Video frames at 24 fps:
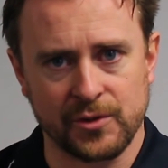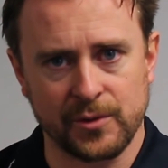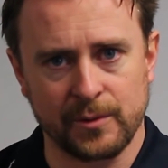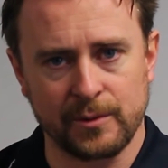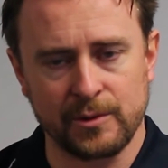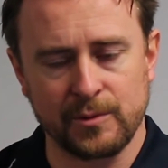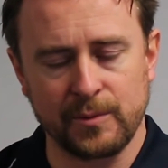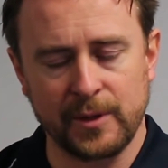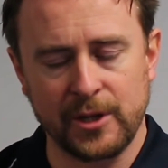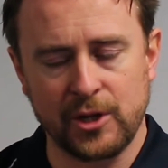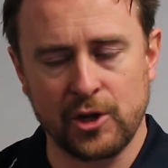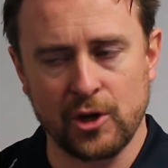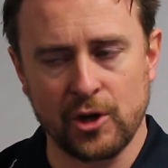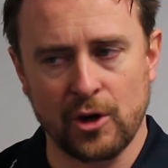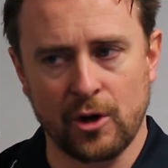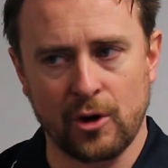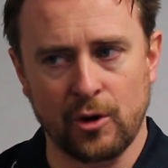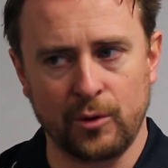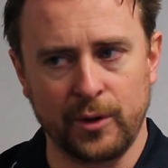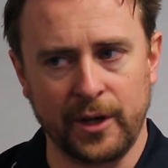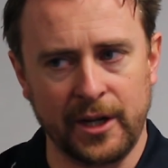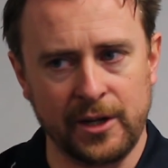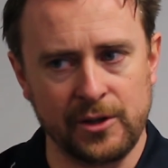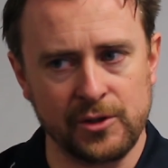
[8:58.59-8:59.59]
So as we
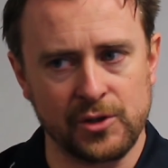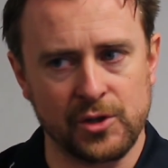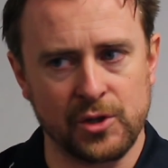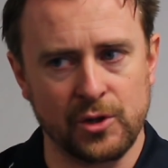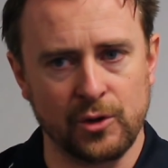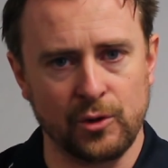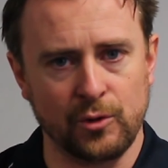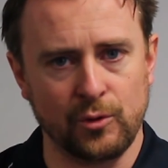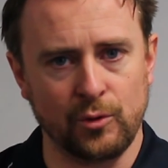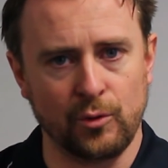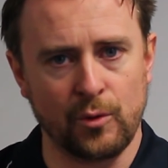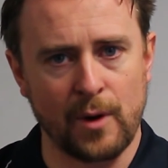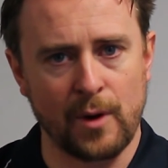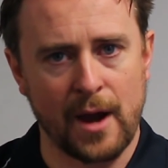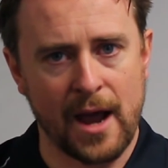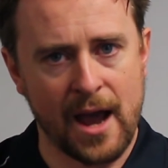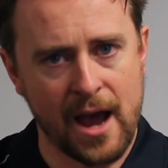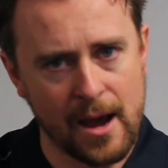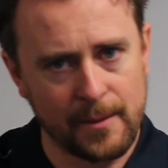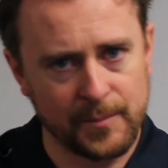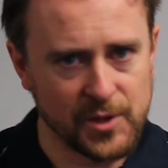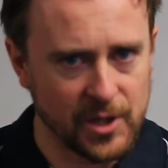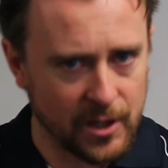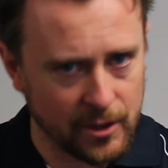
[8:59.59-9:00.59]
go into
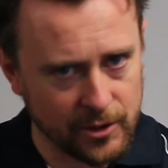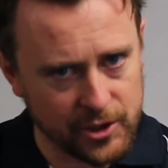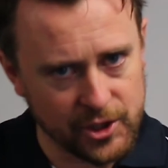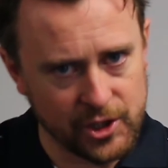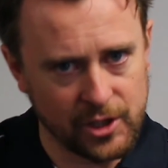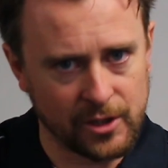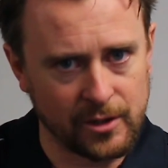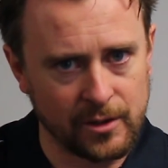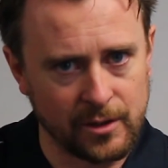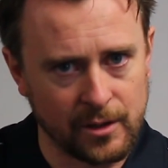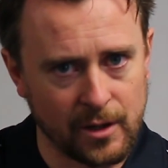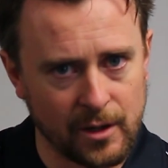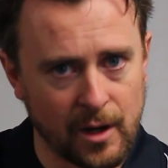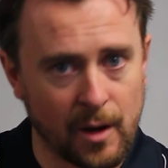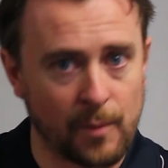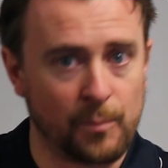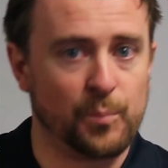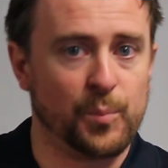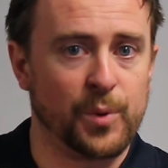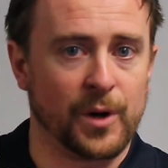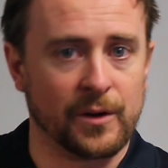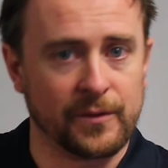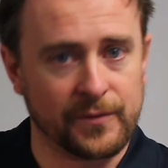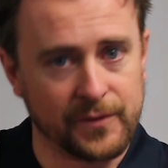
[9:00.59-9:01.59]
abduction
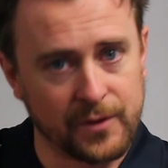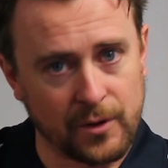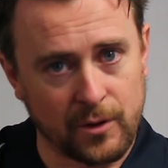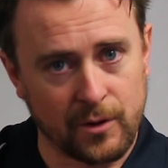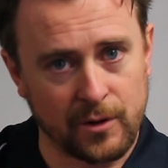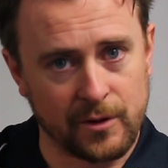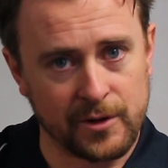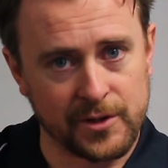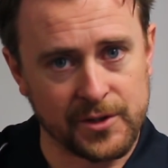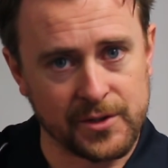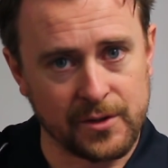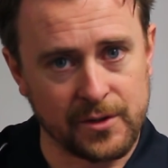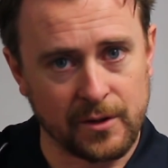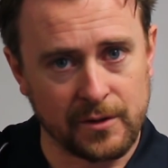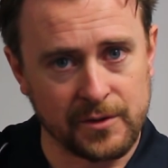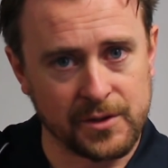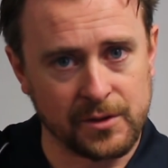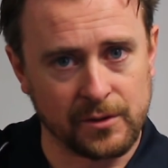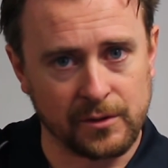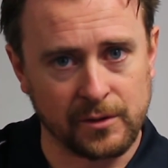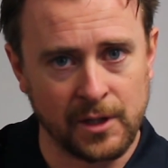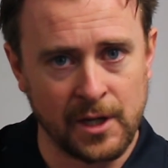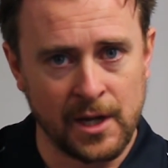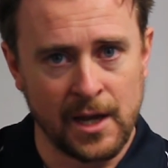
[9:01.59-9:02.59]
above the
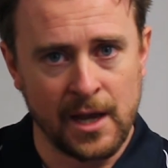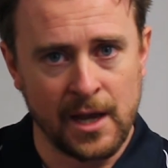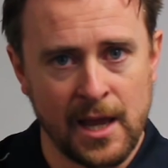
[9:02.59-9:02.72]
horizontal,